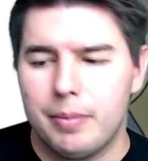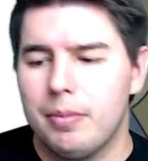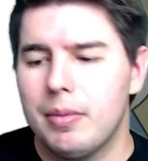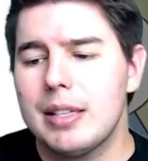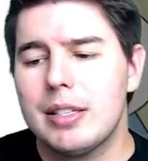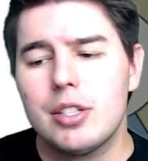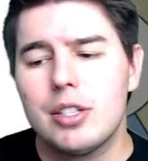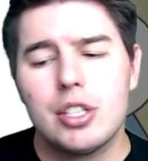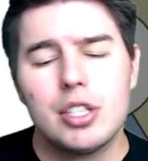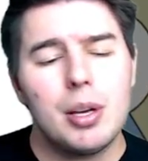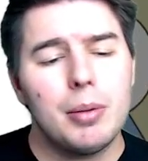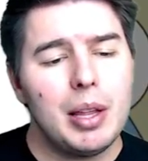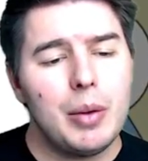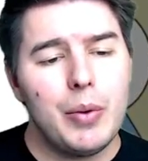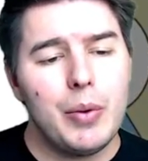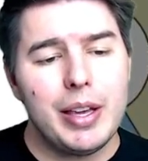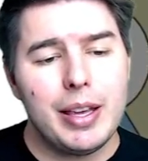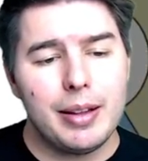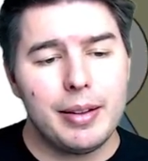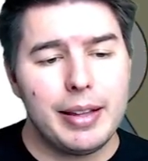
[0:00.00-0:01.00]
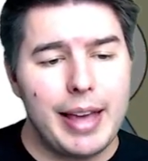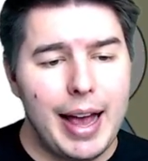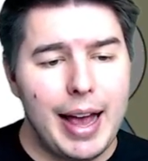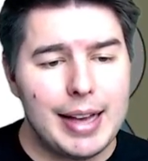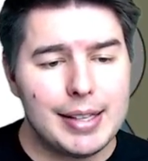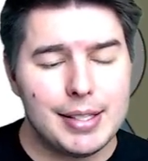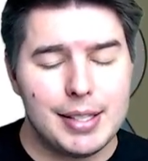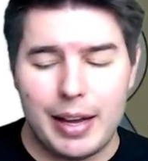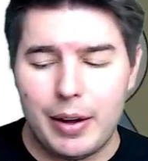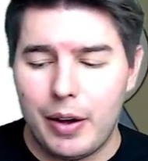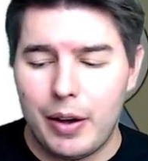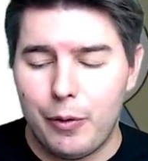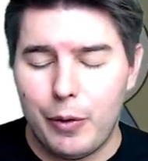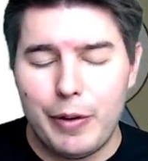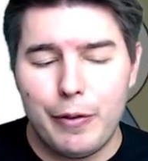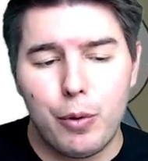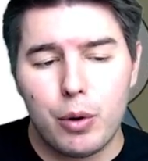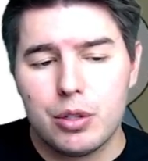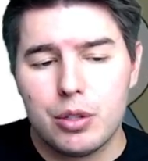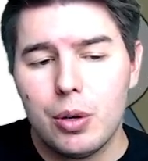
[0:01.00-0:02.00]
This is just something we can cast, like if we
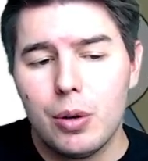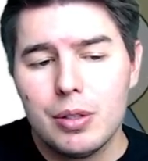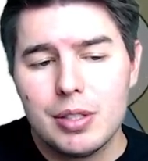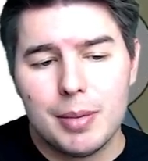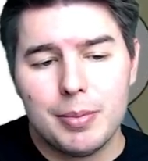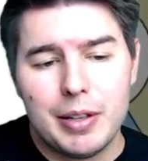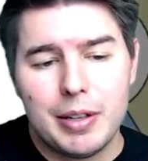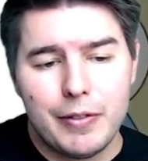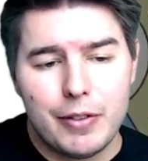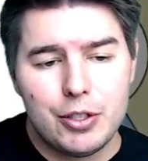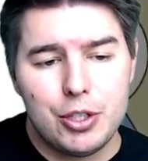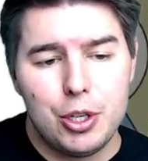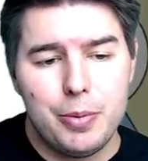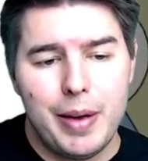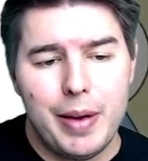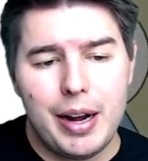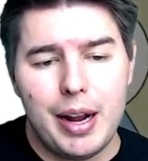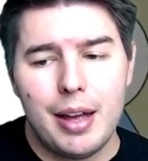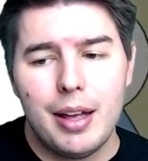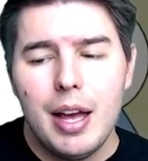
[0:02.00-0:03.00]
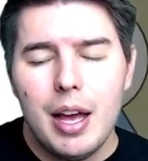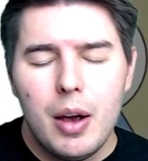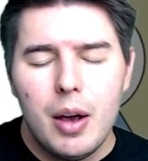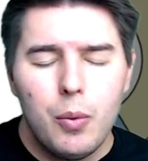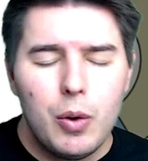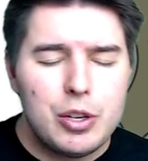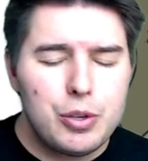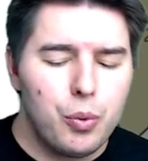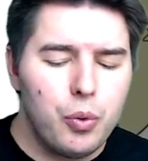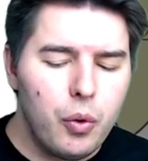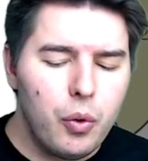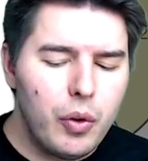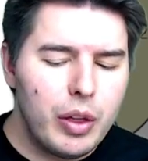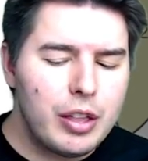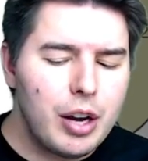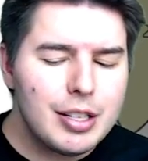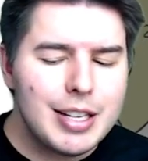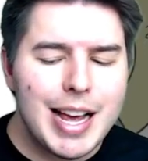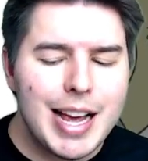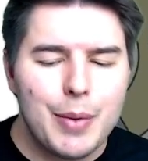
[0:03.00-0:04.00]
foretold something for 2 mana, which with
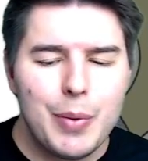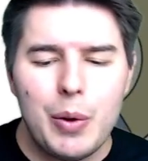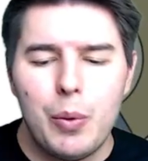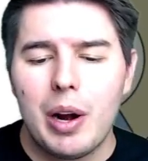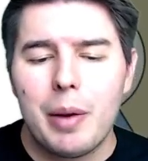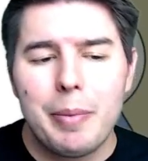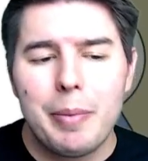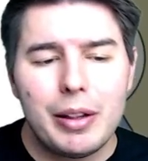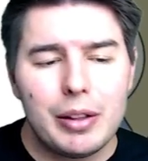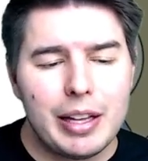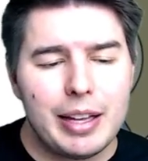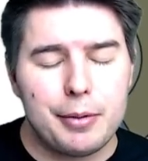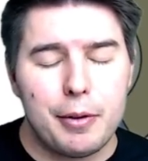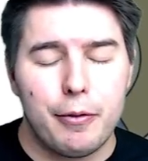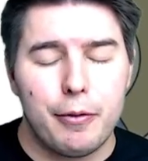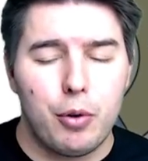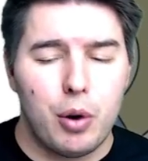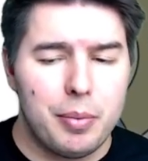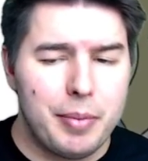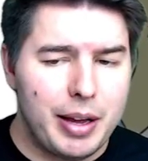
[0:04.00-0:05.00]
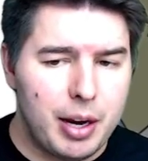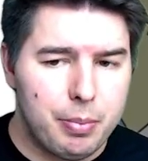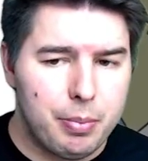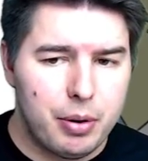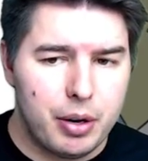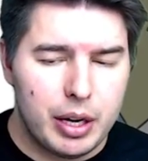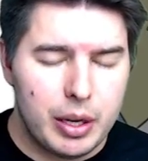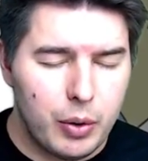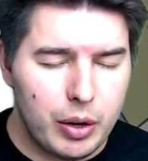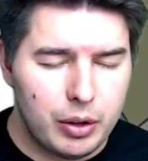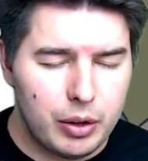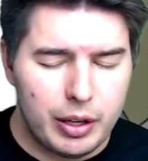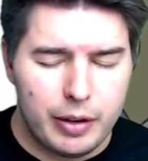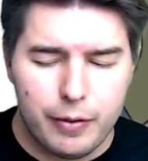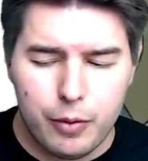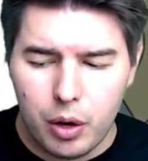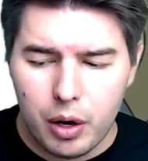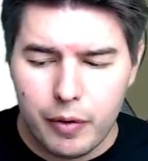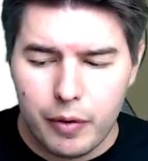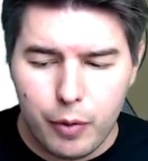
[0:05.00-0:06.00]
our deck we want to be able to get to 4 mana pretty quickly
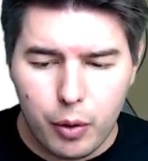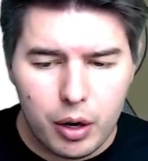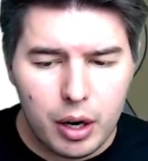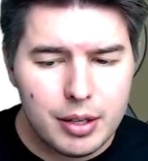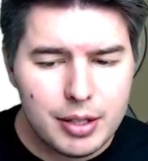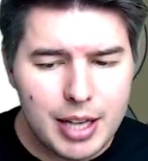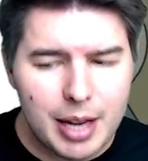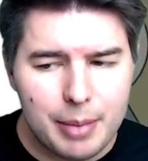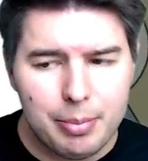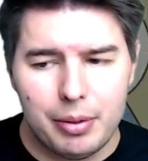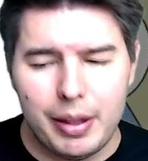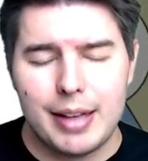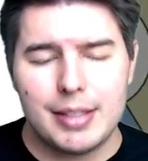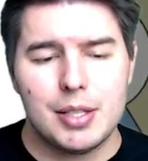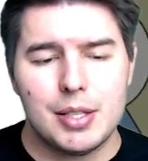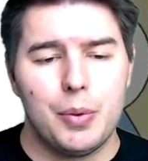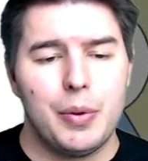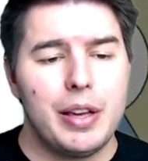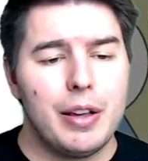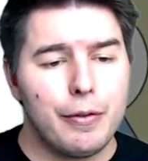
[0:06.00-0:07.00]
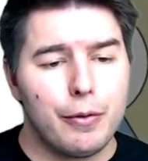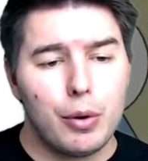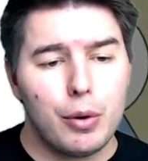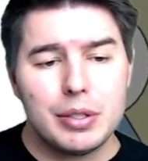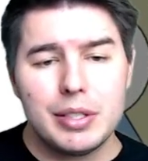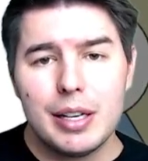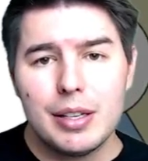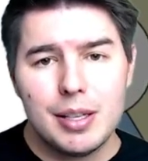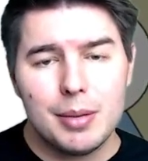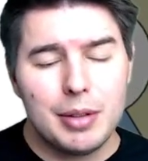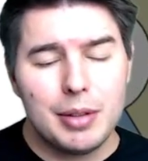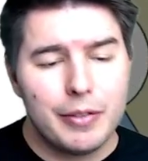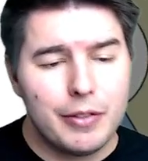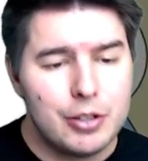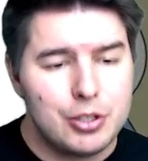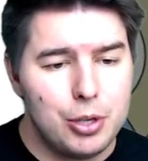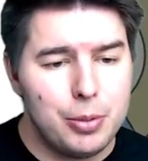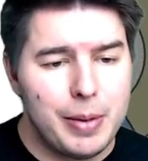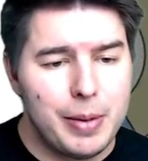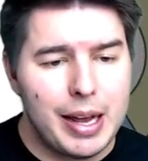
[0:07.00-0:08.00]
for untapped land, so we can foretell something for
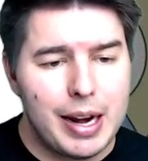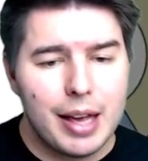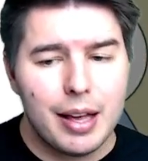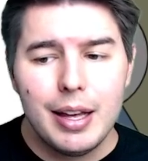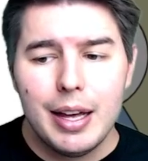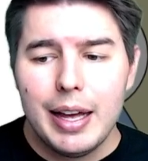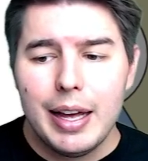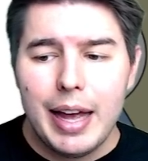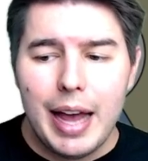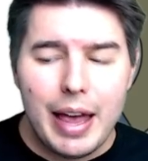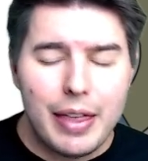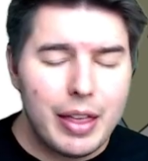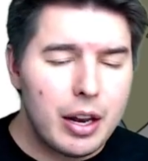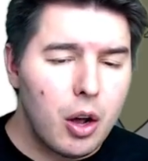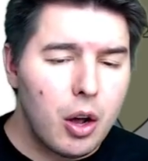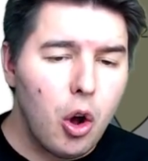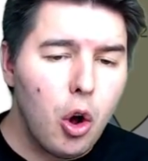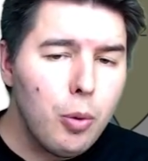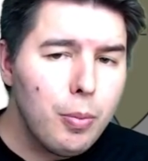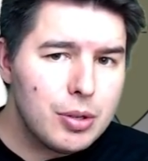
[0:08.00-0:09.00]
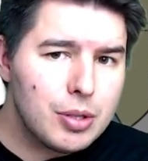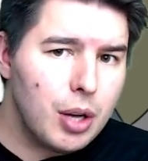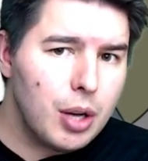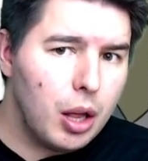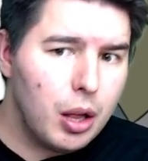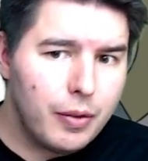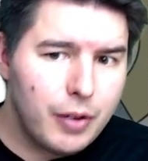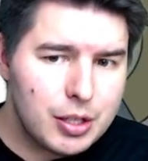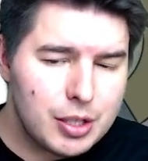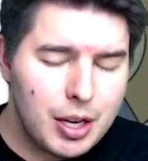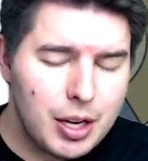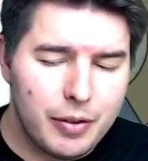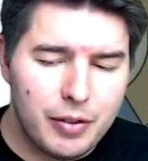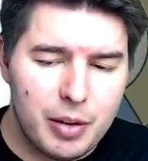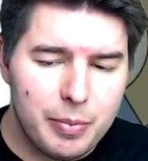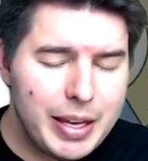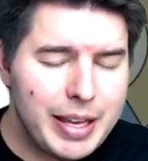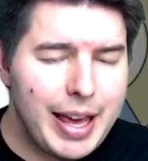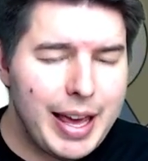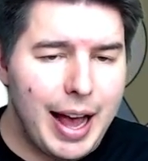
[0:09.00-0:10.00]
2 mana, and then almost all of our stuff can
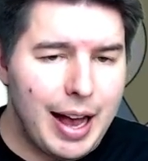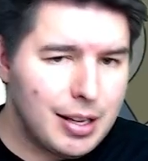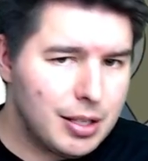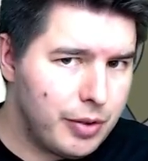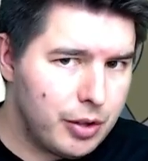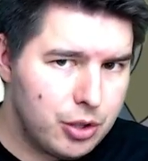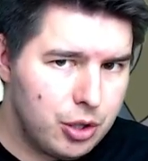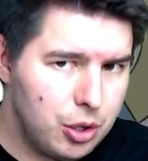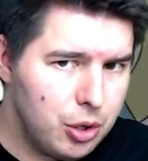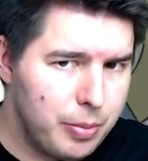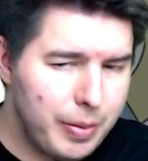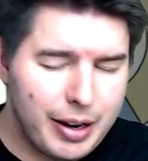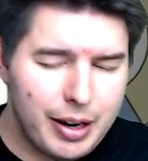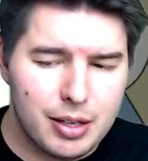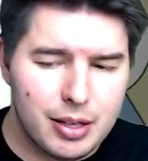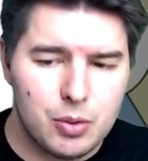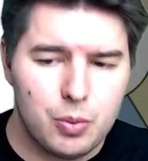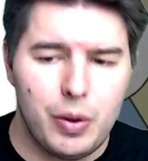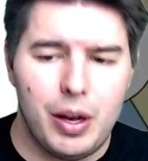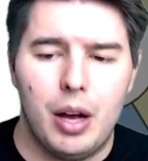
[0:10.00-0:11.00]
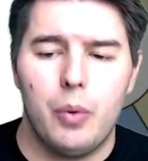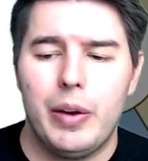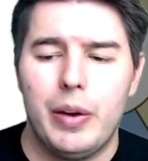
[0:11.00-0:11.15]
be cast for 2 mana as well.